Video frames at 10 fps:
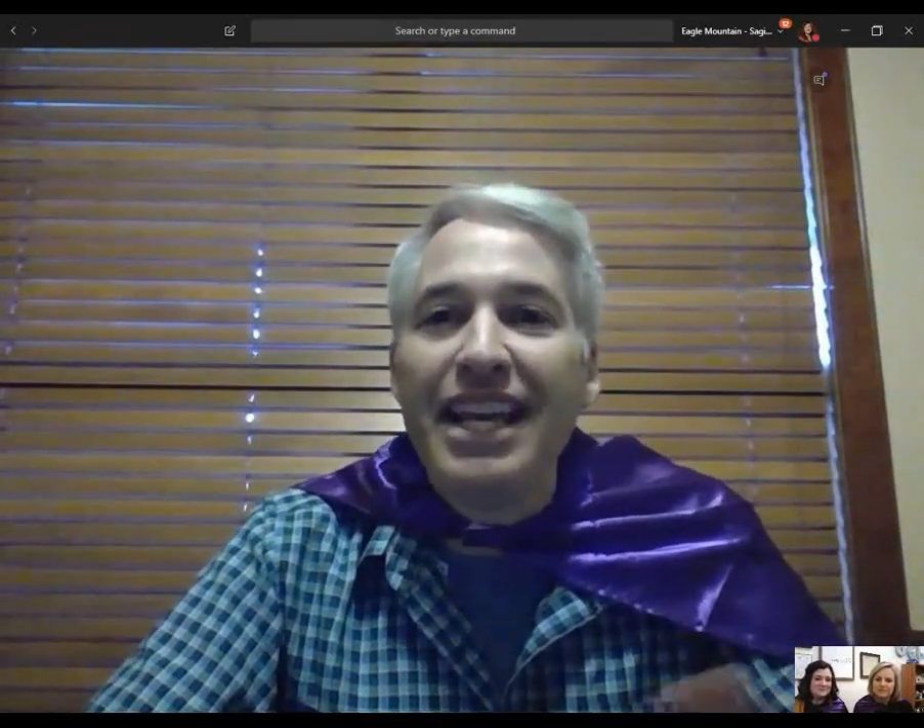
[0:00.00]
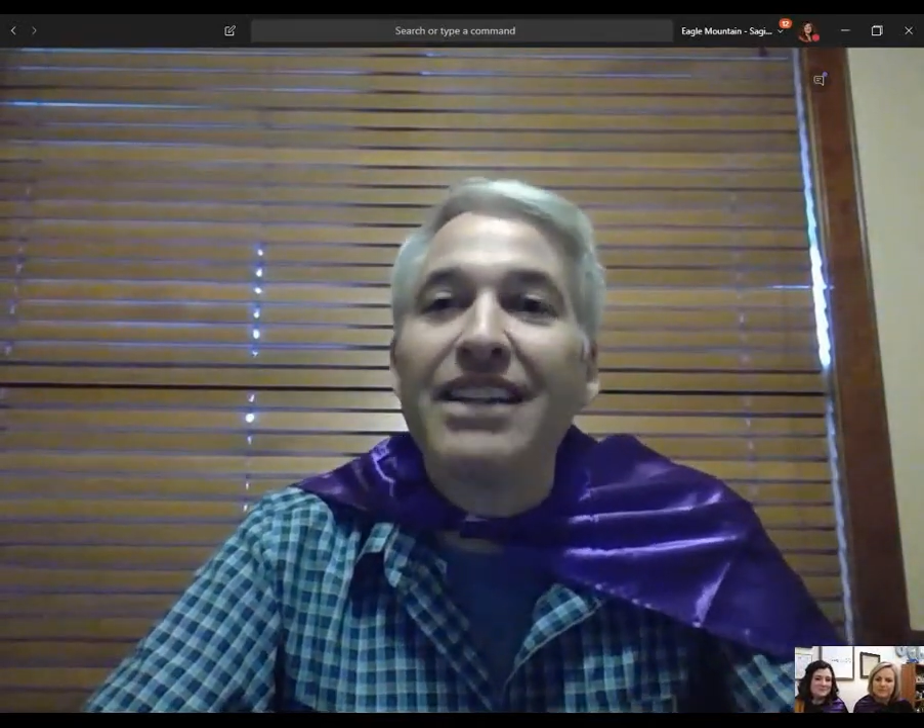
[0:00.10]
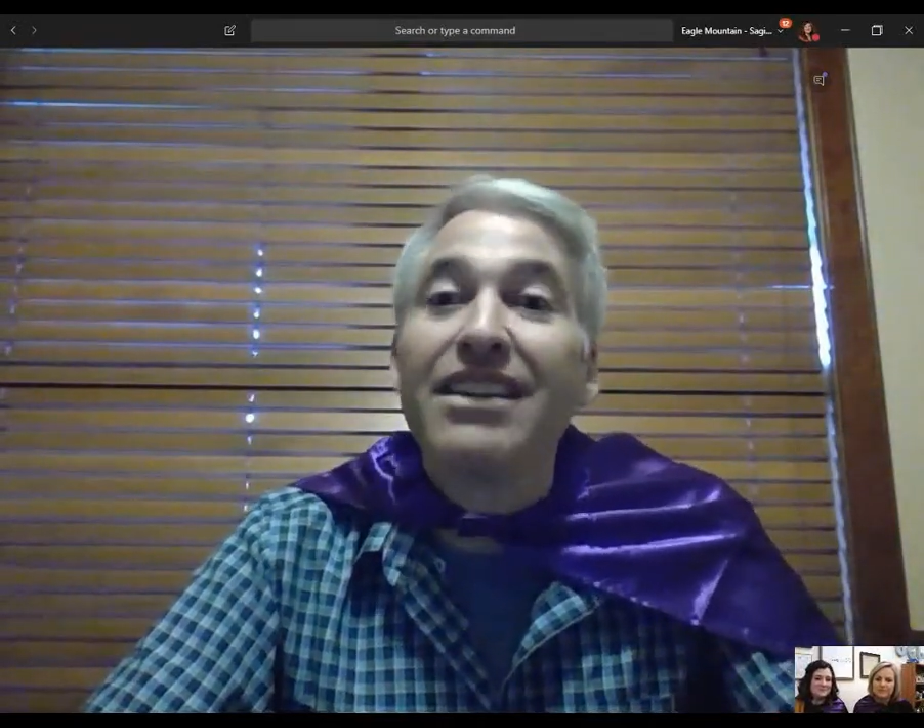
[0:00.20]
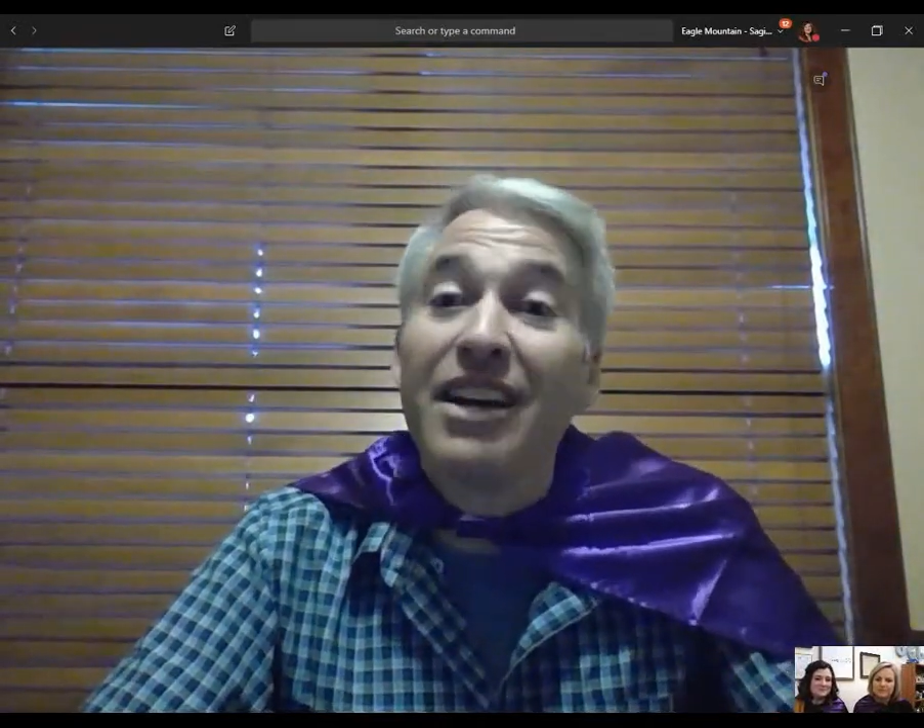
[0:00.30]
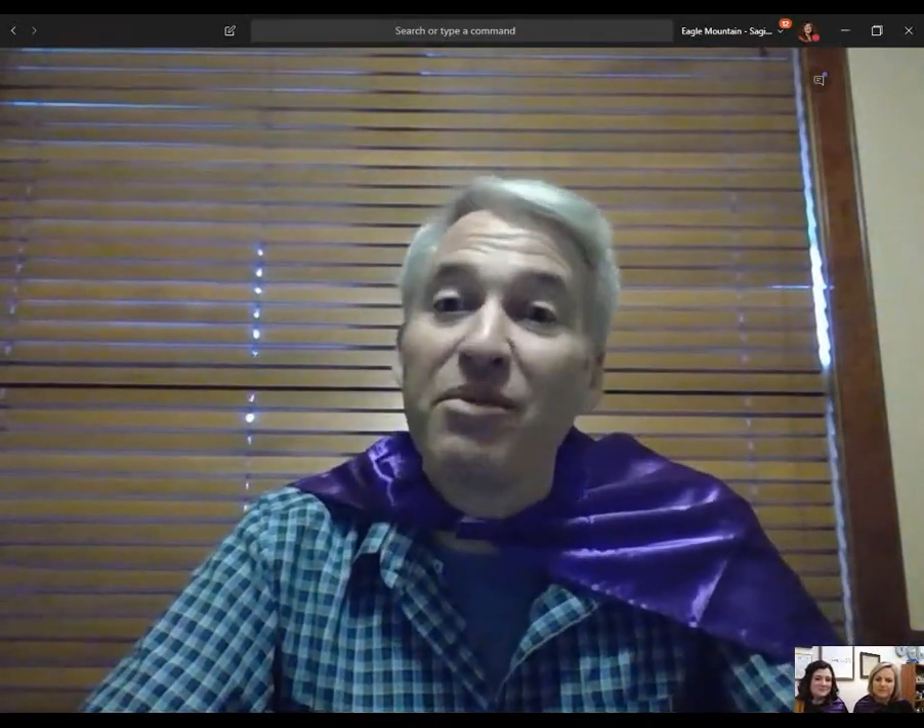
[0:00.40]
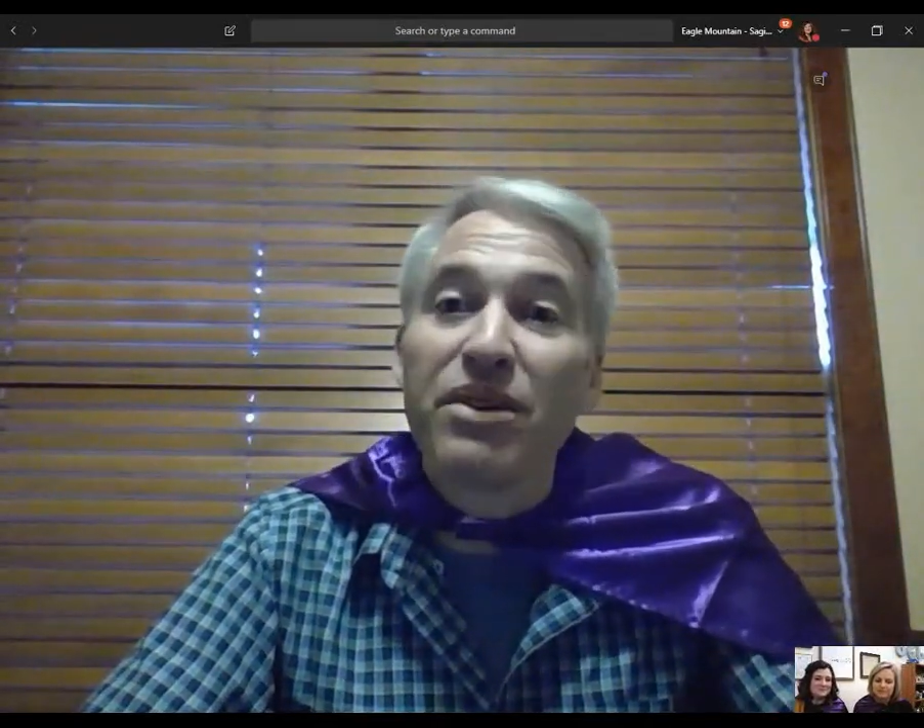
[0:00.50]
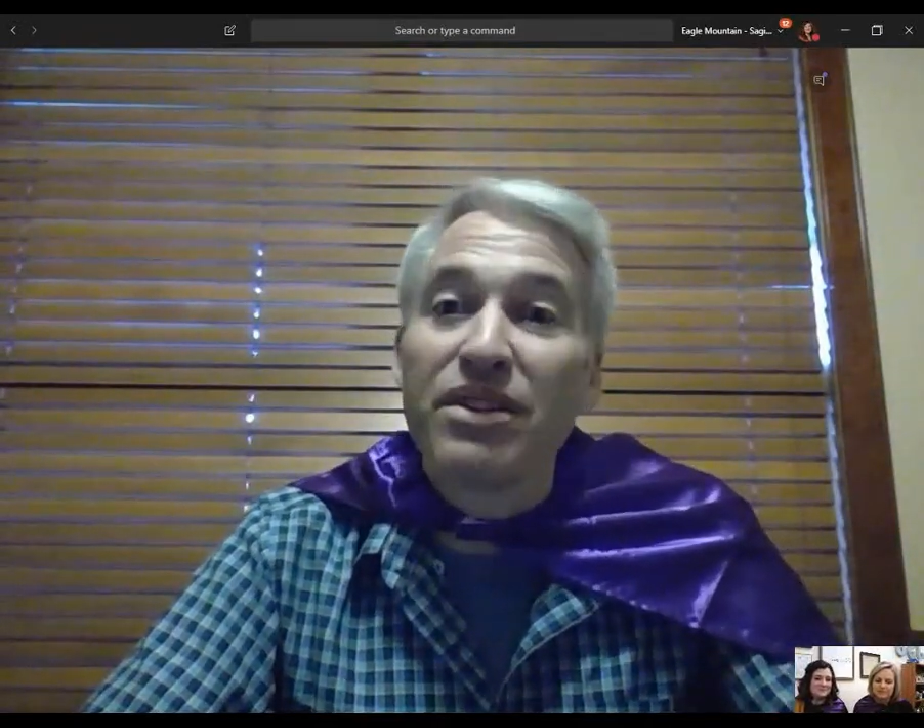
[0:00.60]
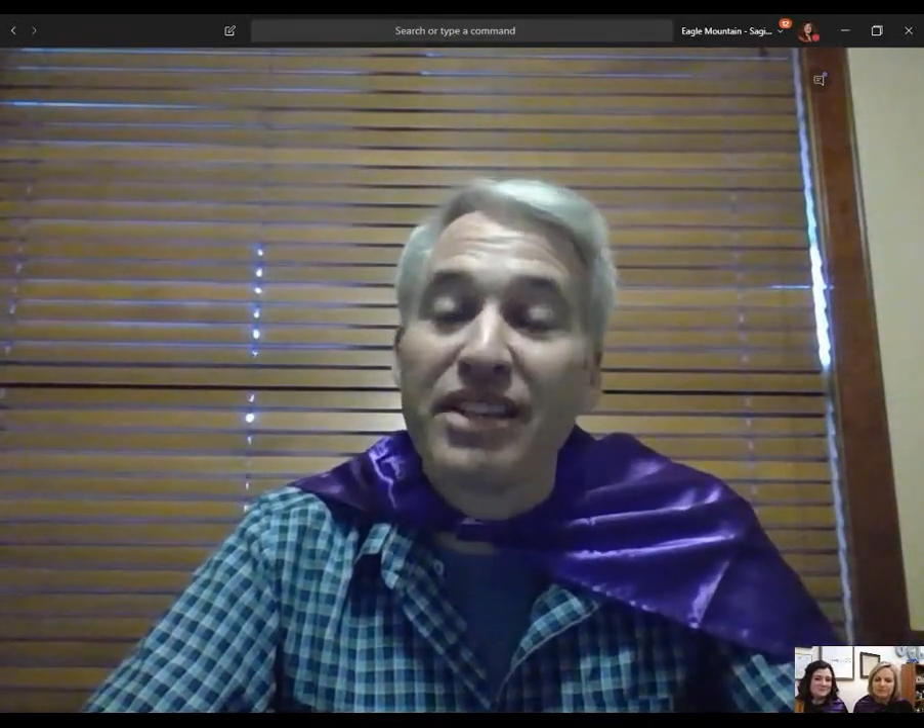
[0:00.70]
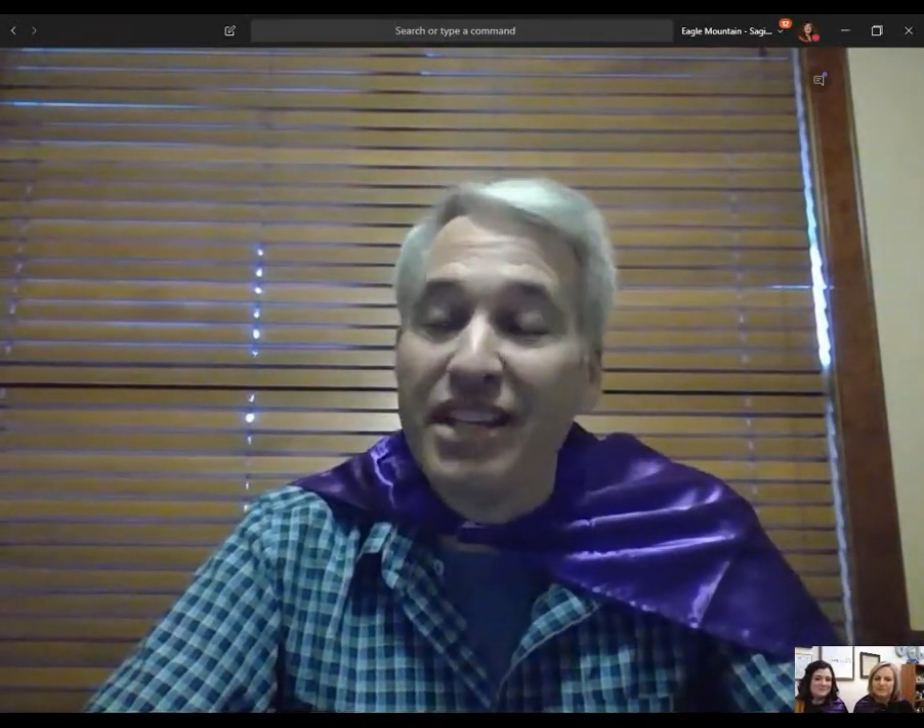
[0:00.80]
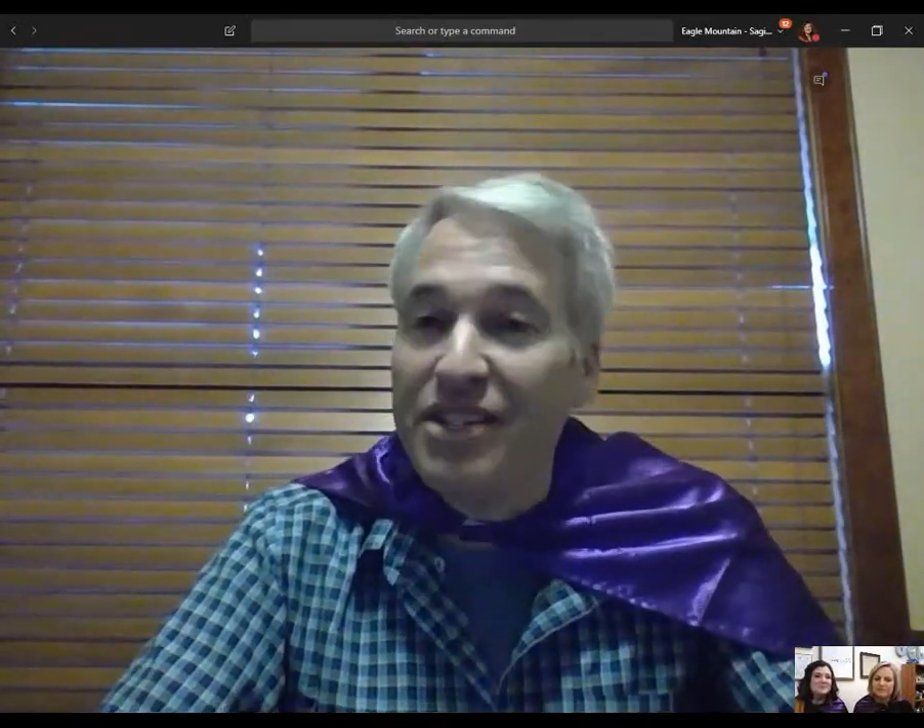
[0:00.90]
analog
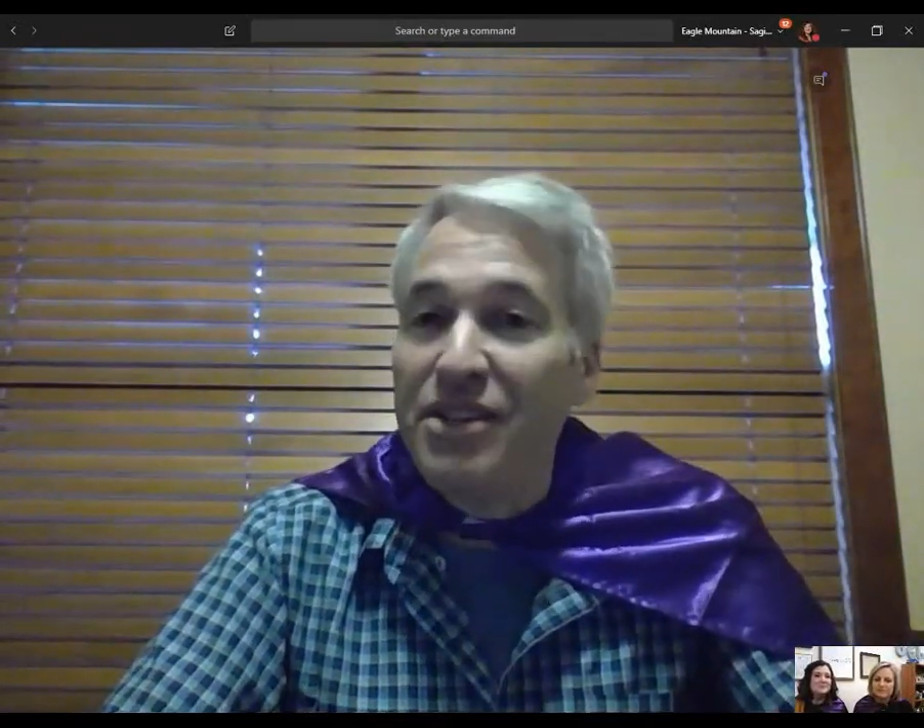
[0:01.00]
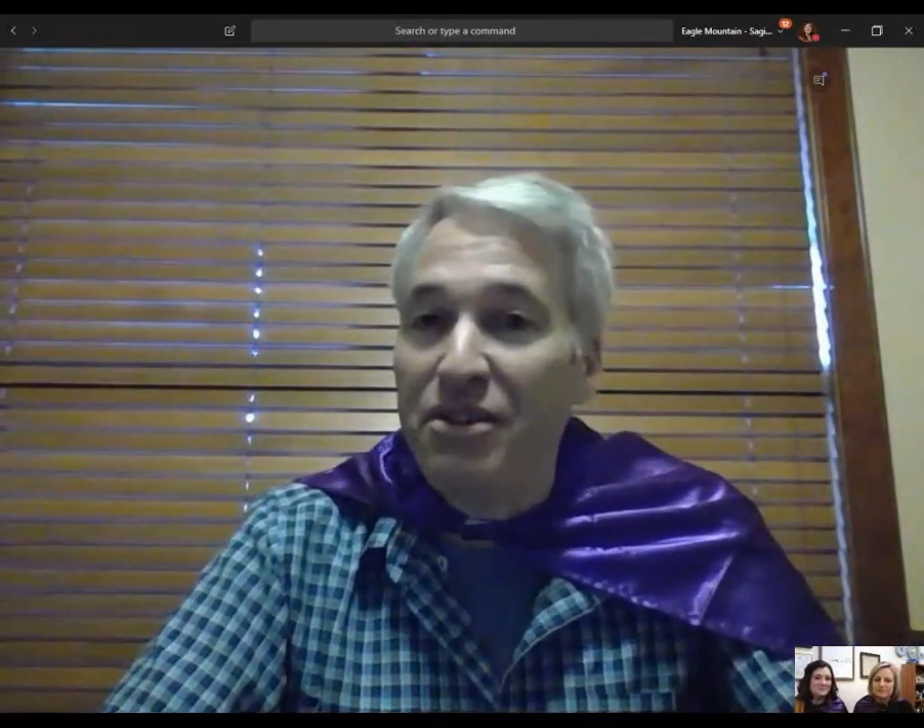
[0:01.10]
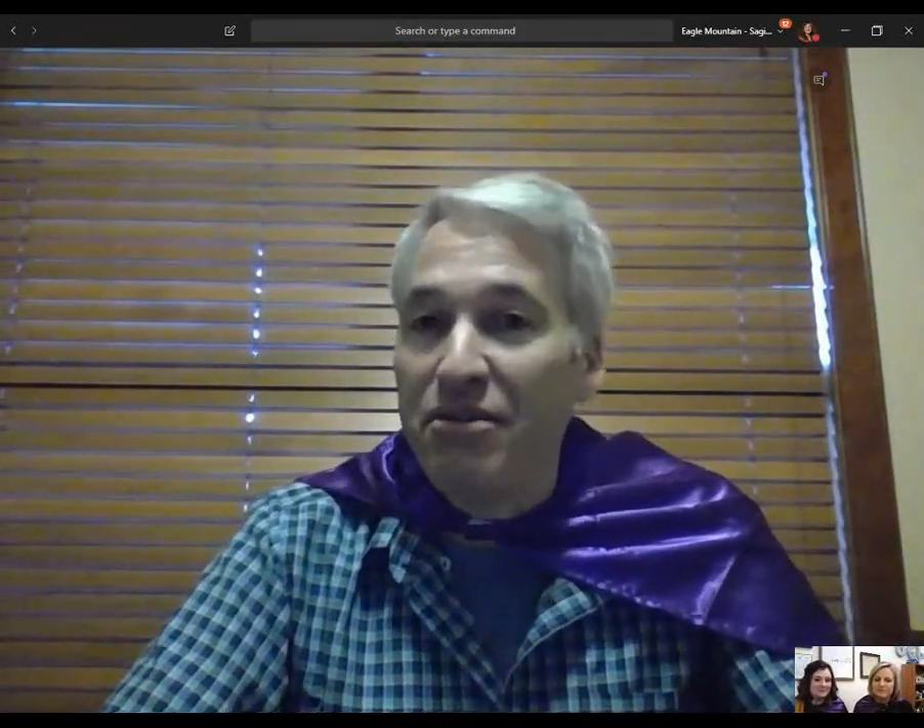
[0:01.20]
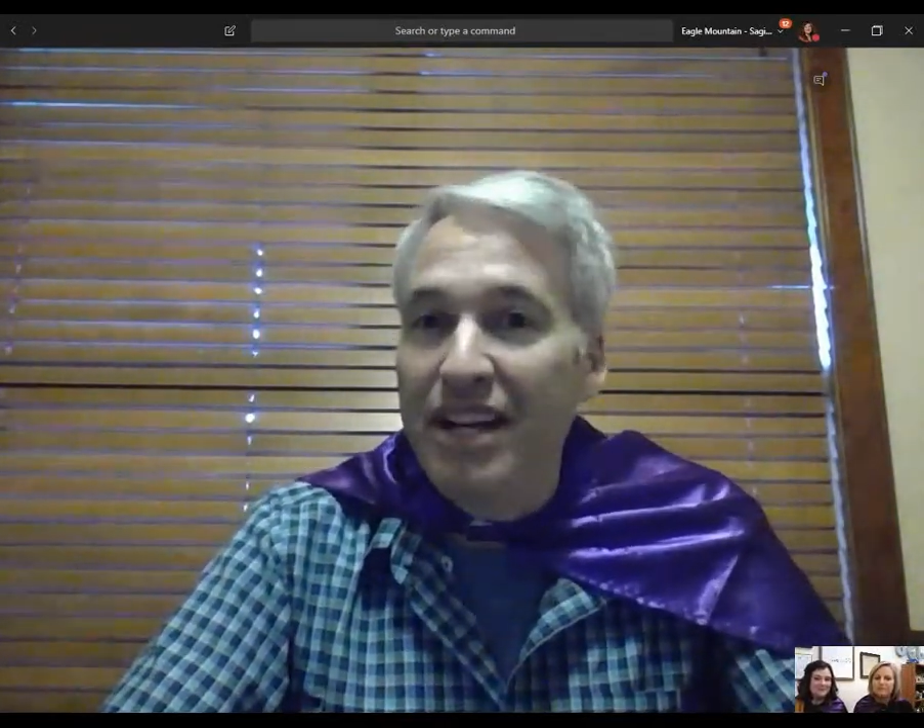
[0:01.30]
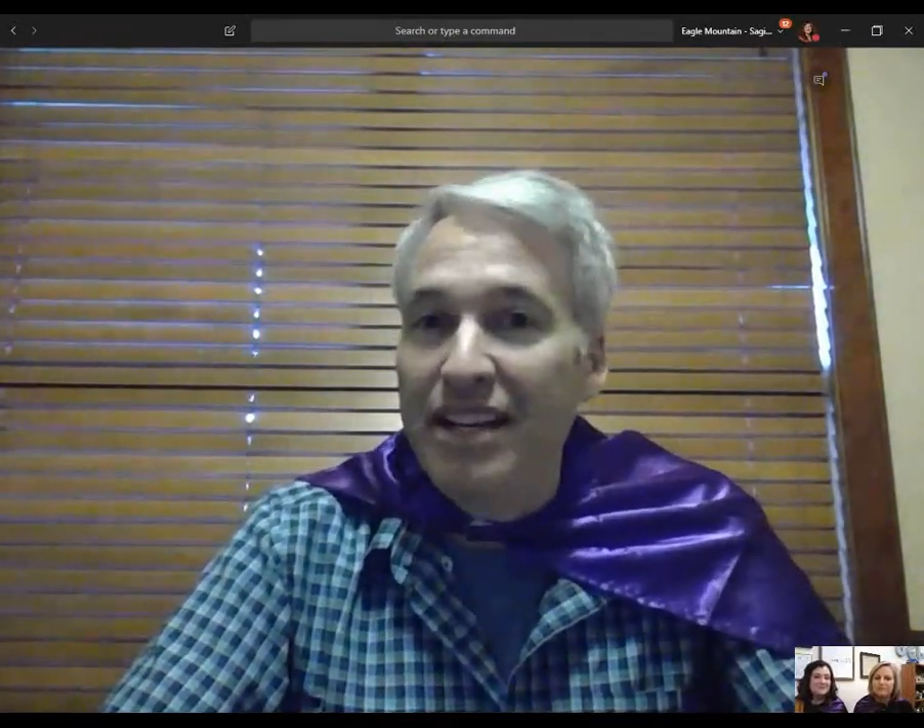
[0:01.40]
world can do, right?